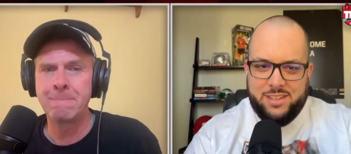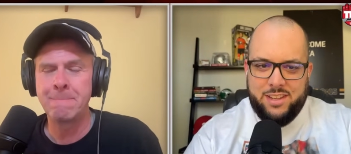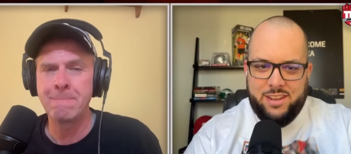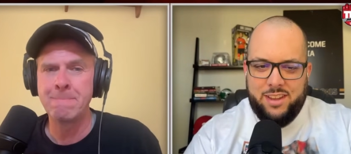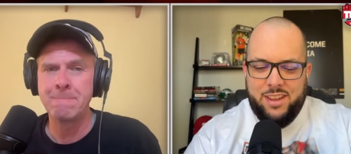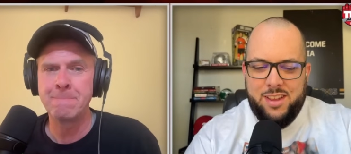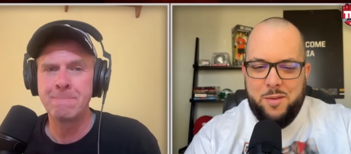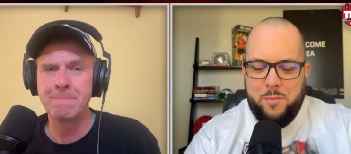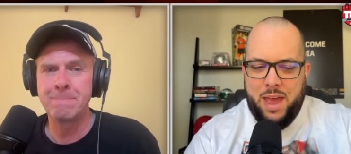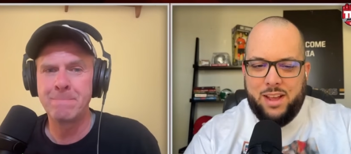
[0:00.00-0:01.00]
Speaker 1: the
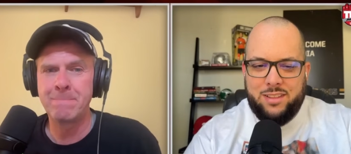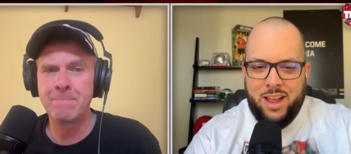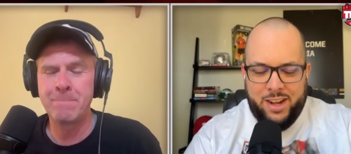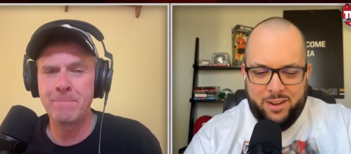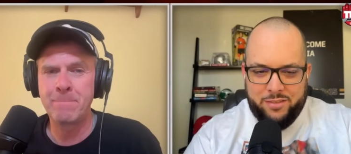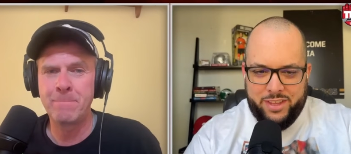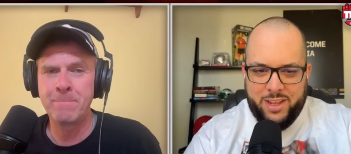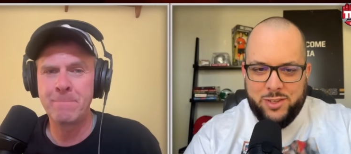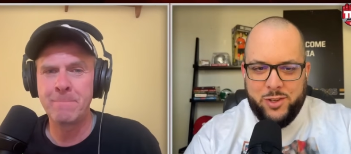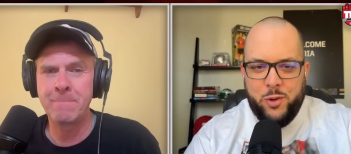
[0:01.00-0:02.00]
back line of the
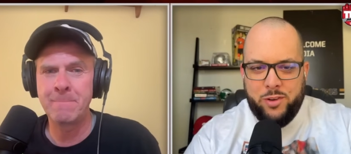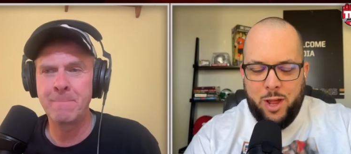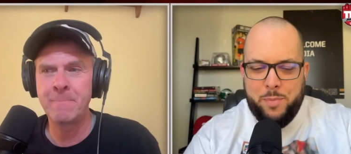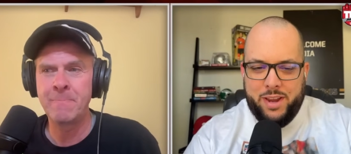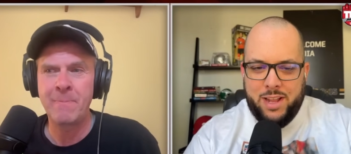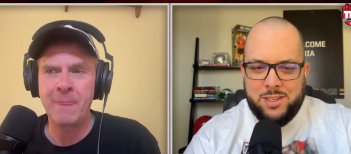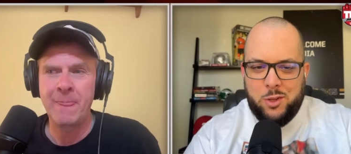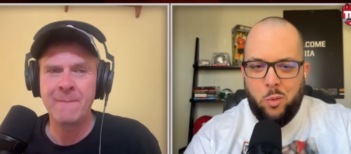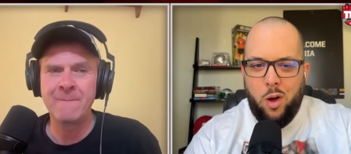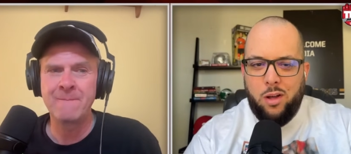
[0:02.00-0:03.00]
end zone up against
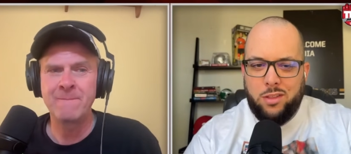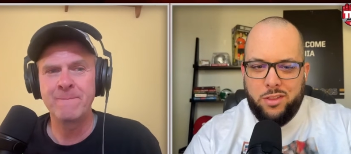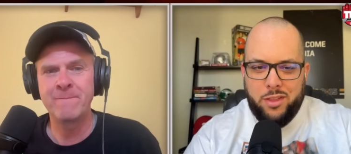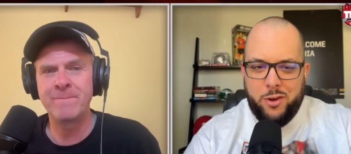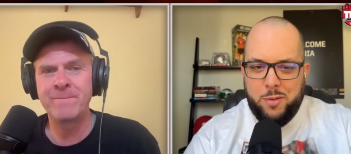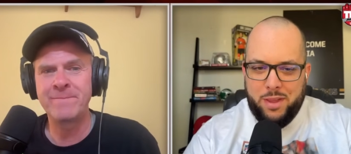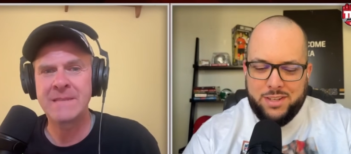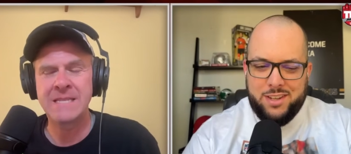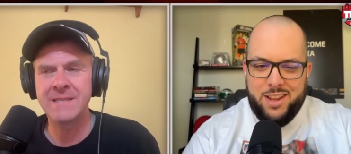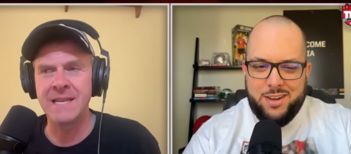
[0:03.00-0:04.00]
the wall on the third
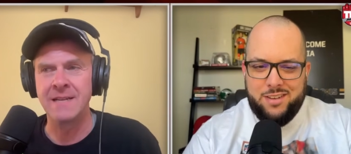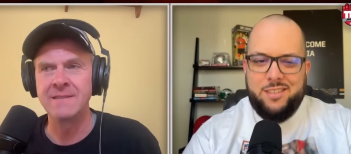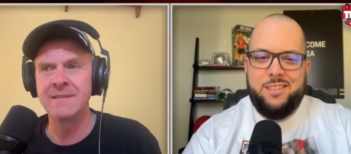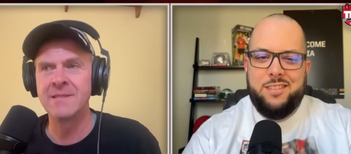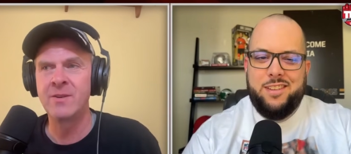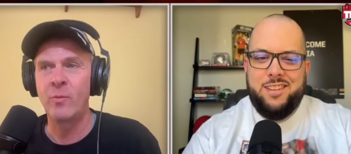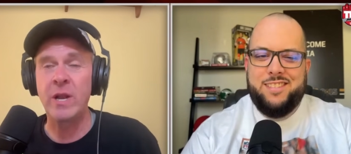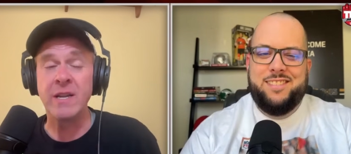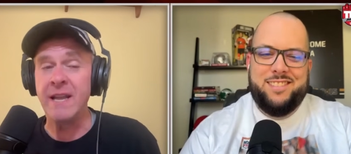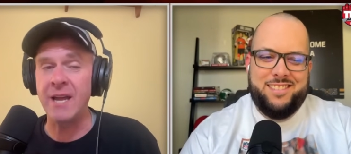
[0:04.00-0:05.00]
baseline. Yeah.
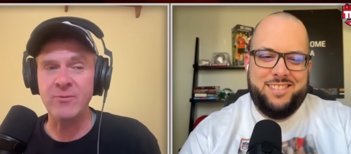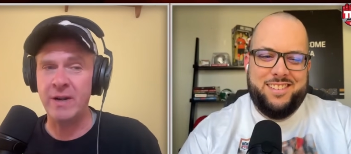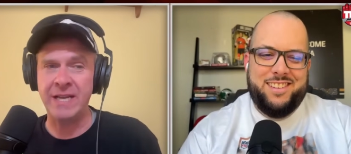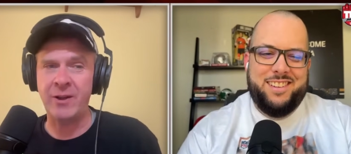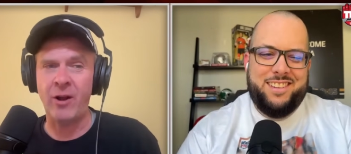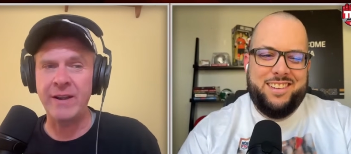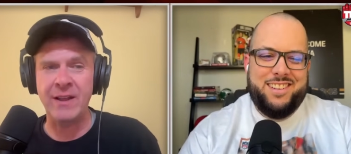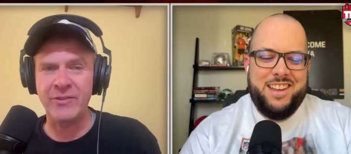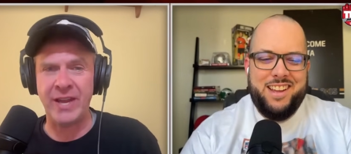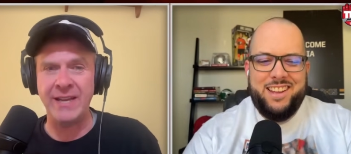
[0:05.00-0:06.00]
We are not running
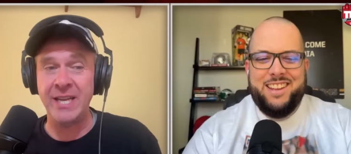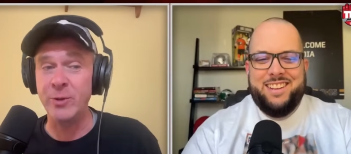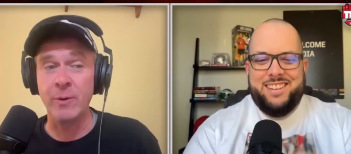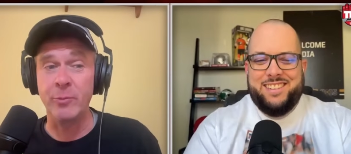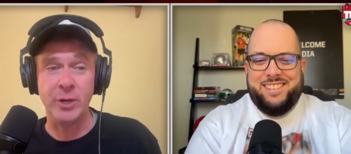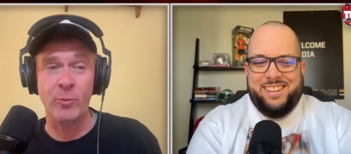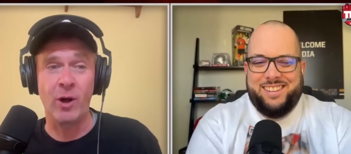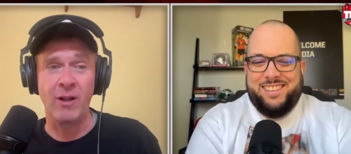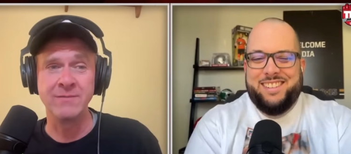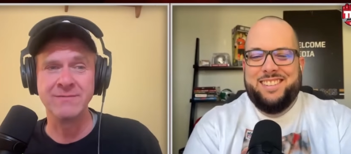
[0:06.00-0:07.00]
Carnell
Speaker 2: Tate into a brick
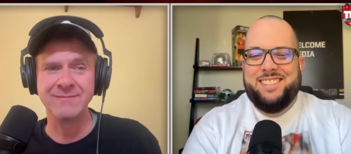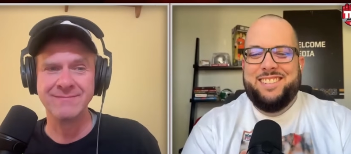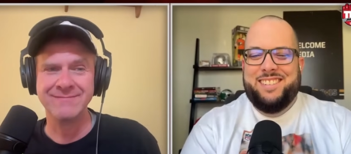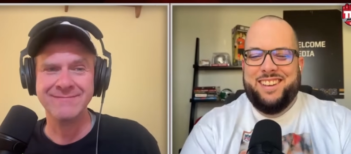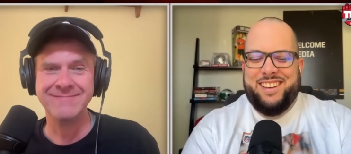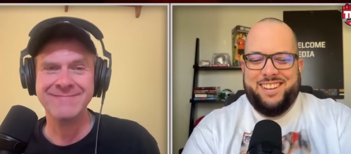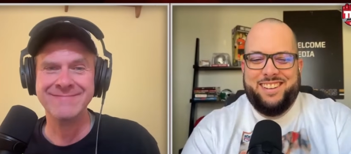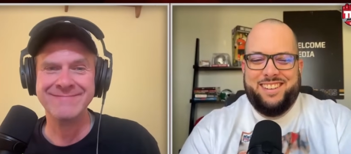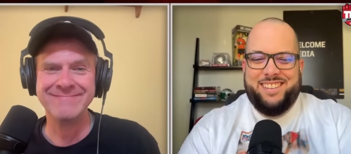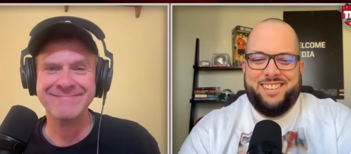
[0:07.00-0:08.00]
wall.
Speaker 1: Yeah.
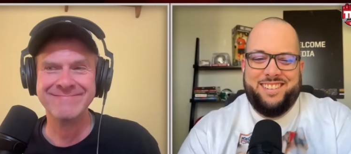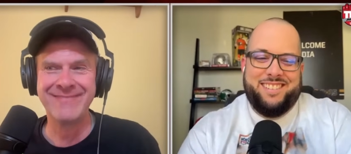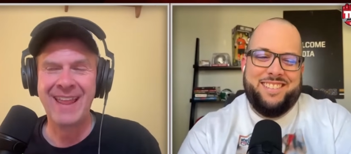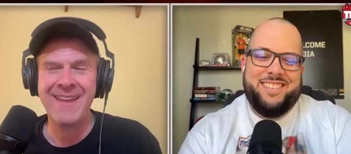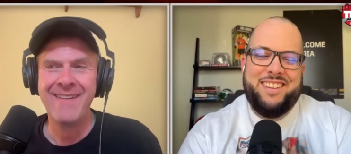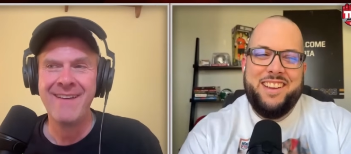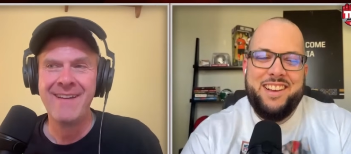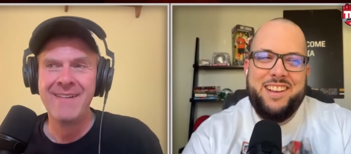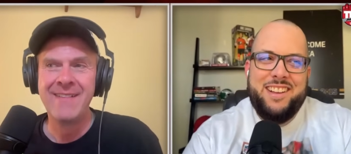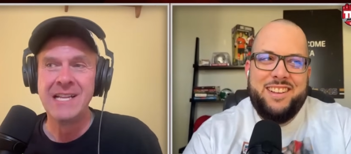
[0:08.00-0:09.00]

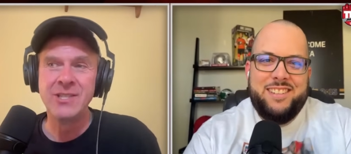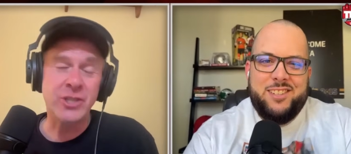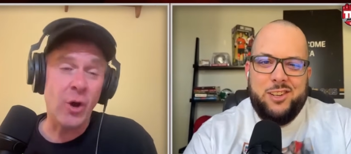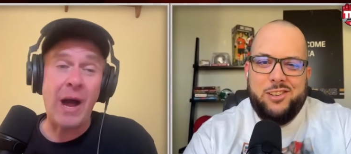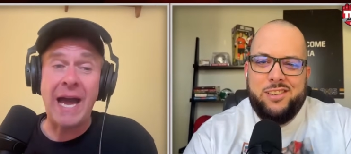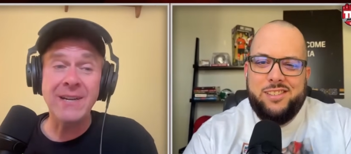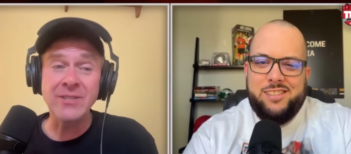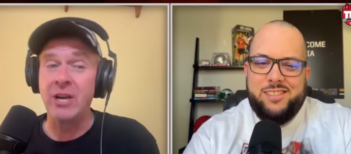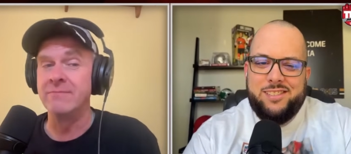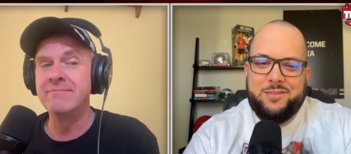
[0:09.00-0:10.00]
Speaker 2: So. so I
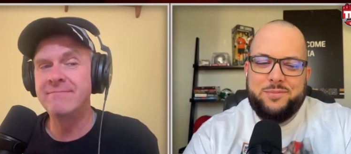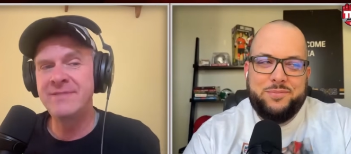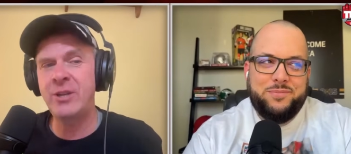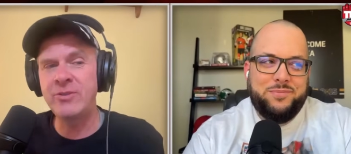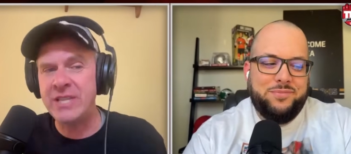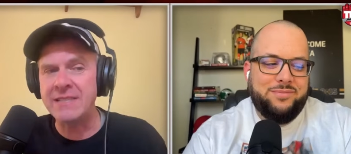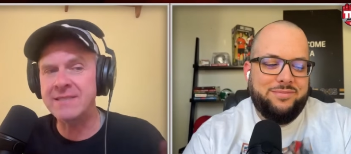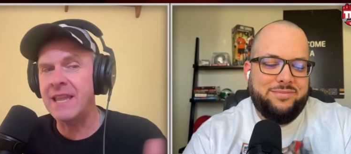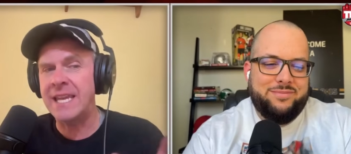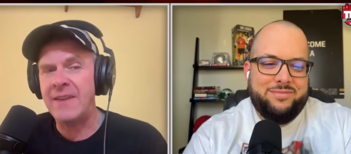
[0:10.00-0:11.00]
don't know. So
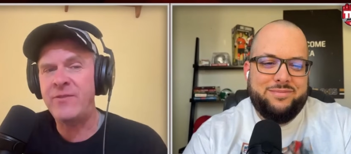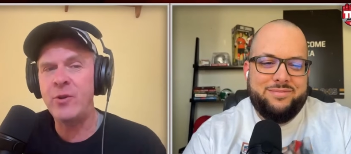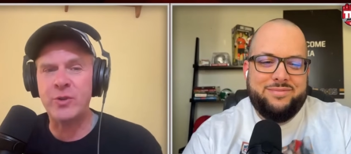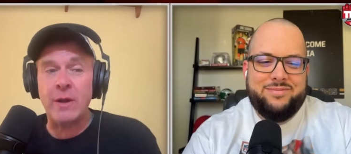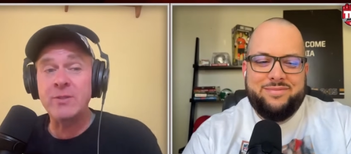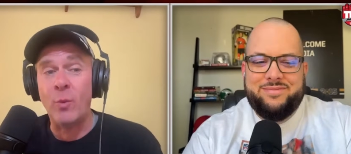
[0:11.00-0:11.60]
just like if you, so I was